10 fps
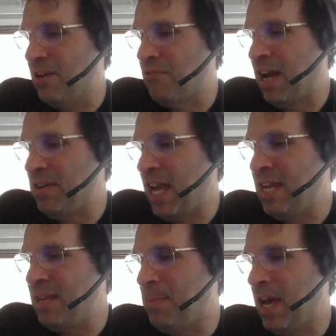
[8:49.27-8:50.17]
around
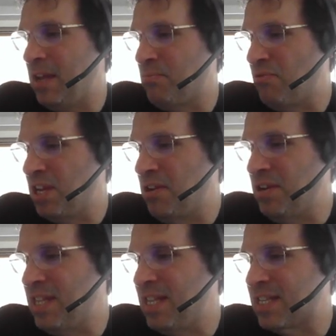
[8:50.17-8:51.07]
Andy Pettit pretty
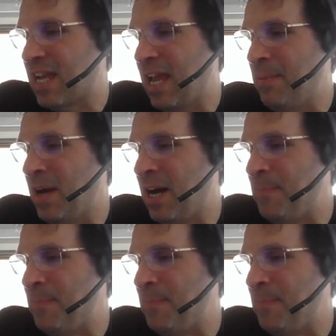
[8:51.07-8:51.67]
good in this game.